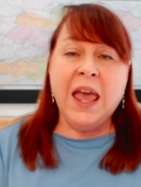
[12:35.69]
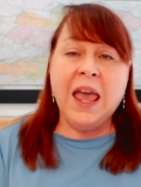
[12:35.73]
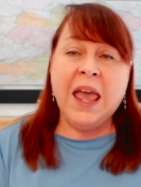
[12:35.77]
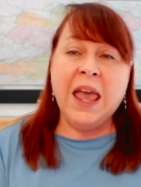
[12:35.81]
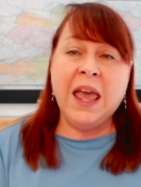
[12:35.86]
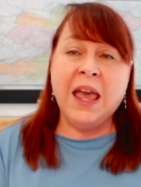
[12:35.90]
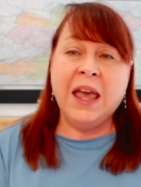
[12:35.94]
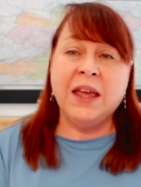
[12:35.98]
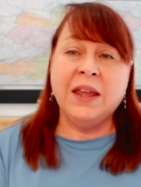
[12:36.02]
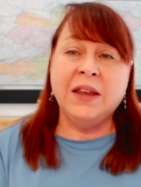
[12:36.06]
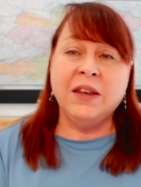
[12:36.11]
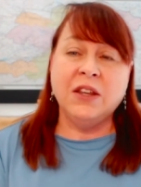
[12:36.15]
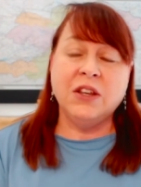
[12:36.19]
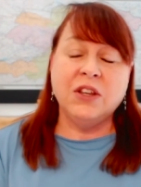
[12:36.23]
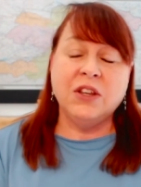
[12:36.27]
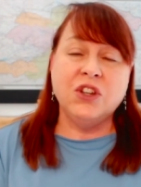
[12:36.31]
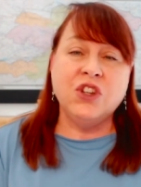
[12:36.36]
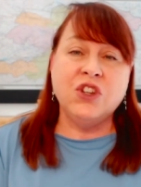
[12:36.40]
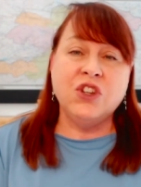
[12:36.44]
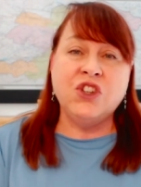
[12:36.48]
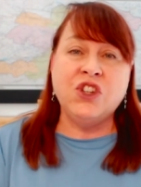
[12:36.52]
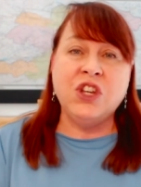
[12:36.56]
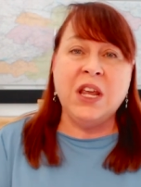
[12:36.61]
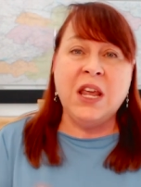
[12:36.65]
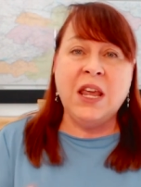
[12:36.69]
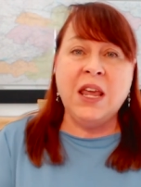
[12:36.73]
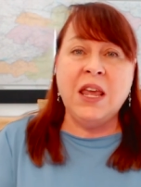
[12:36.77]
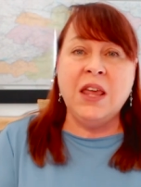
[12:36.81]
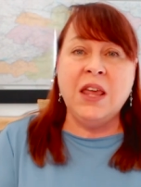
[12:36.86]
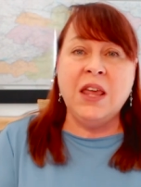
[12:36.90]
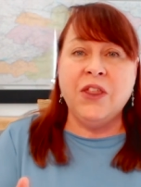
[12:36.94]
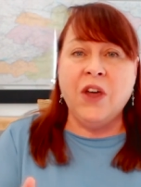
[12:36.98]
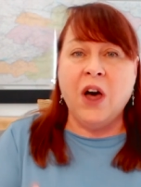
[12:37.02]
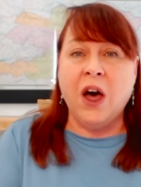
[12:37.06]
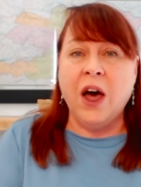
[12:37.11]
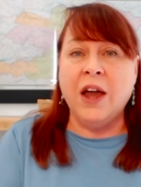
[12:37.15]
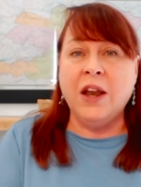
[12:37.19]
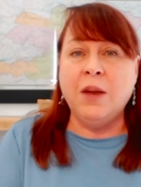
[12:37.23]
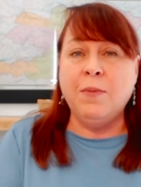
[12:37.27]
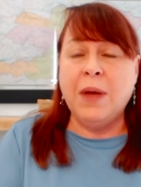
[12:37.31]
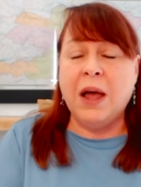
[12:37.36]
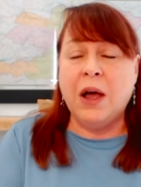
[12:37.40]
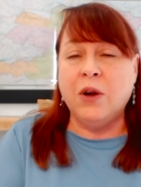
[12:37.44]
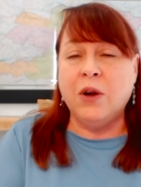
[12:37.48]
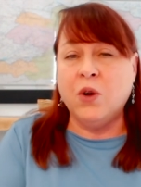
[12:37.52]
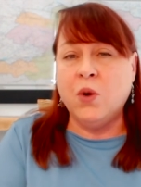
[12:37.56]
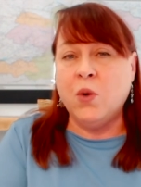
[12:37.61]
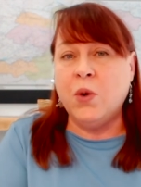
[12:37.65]
And she thought
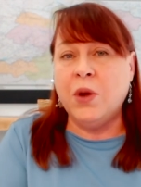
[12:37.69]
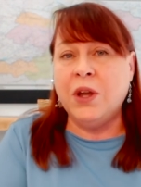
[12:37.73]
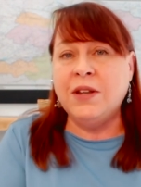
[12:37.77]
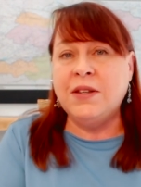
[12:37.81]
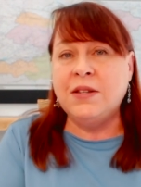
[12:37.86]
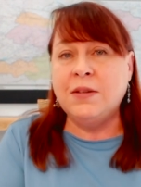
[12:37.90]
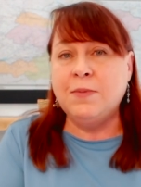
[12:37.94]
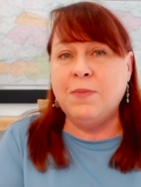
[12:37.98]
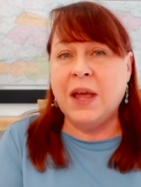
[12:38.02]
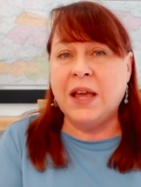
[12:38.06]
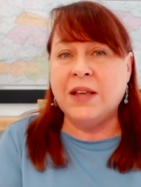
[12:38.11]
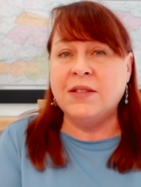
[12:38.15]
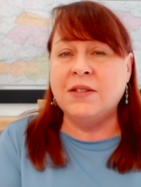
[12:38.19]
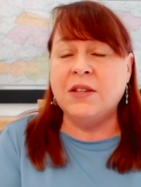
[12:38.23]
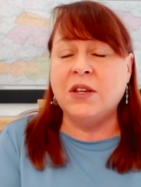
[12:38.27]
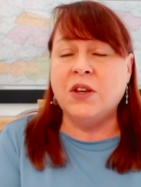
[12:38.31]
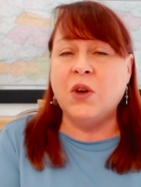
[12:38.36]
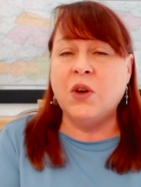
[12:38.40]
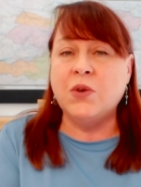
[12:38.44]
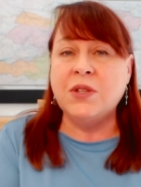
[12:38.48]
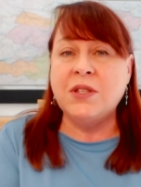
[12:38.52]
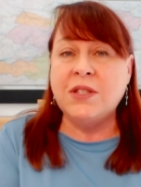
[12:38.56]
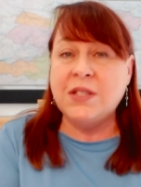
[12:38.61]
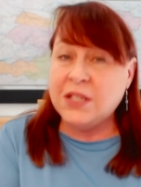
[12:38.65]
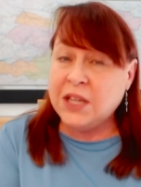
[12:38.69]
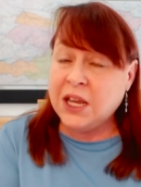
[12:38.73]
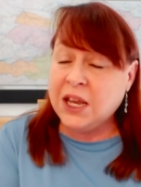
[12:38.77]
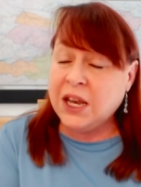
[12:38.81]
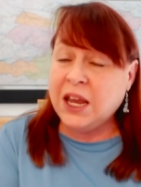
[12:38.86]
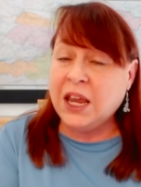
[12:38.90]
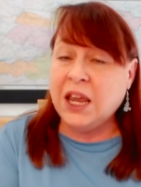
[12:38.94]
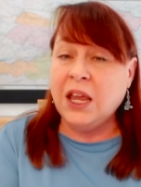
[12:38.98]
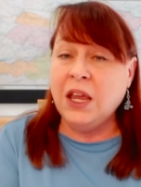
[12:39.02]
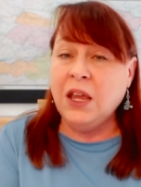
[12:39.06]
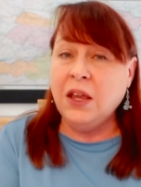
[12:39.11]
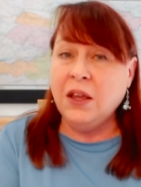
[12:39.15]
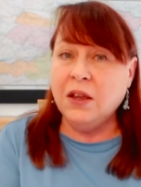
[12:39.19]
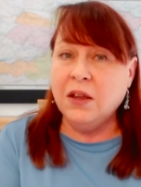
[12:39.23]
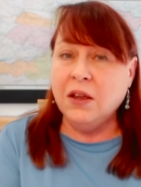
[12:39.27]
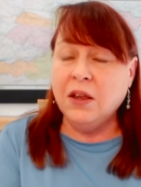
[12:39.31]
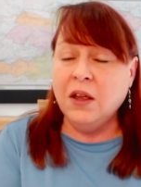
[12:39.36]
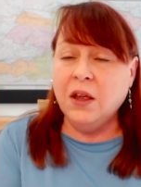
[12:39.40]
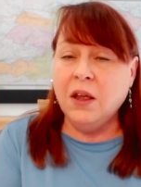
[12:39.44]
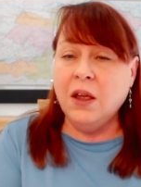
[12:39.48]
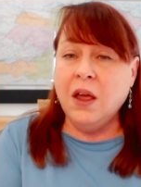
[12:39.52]
about going to Mexico City